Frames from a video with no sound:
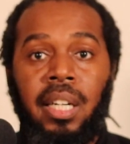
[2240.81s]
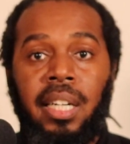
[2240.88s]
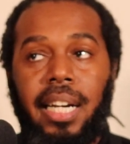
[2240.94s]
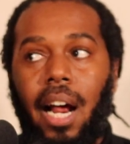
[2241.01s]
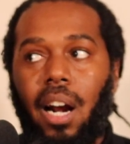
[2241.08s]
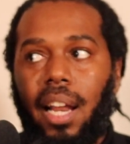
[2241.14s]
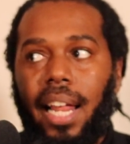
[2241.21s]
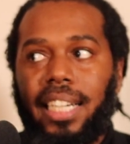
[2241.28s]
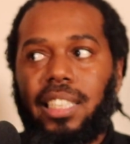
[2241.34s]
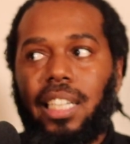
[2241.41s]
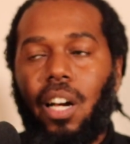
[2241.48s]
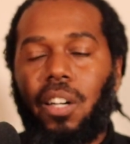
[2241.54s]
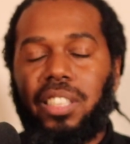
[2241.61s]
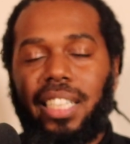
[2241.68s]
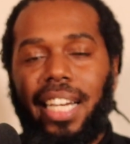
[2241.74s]
Now, the last thing
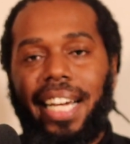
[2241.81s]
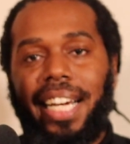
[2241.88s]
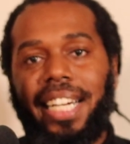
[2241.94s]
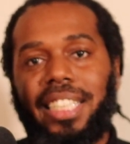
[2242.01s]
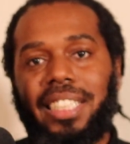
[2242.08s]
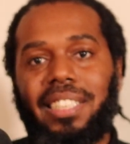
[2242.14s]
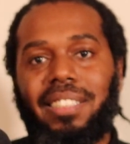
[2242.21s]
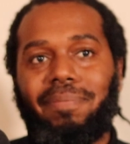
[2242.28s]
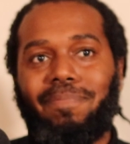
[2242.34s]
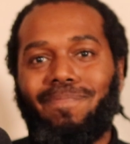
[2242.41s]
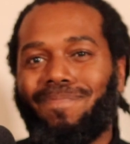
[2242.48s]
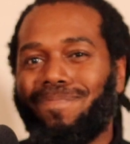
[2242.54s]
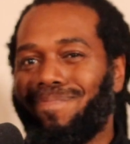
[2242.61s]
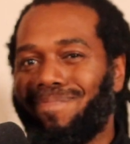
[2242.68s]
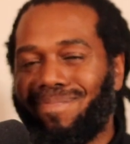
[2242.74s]
I'll say is
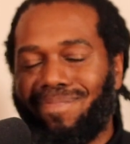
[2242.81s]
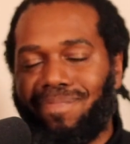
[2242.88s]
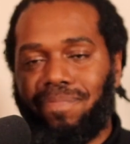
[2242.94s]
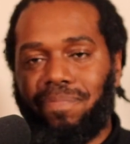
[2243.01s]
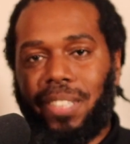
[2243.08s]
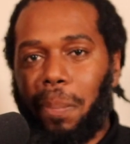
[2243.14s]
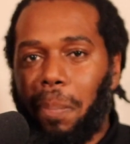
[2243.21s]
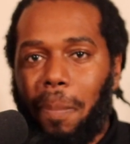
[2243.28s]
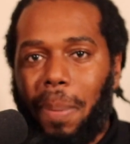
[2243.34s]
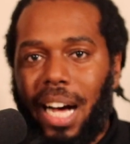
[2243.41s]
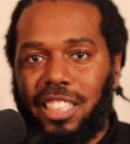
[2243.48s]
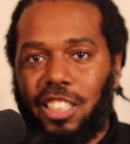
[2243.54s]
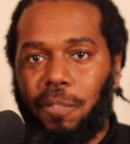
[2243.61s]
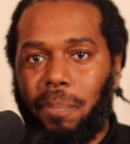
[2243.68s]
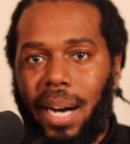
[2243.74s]
keep a
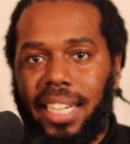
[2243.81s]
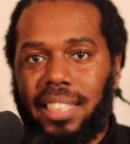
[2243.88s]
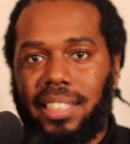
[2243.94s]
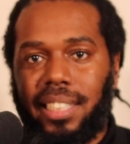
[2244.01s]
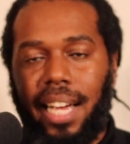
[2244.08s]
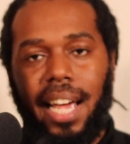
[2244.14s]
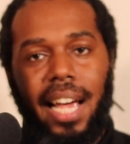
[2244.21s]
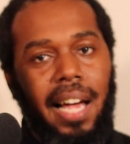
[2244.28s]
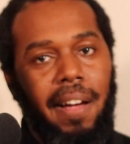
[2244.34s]
positive mindset.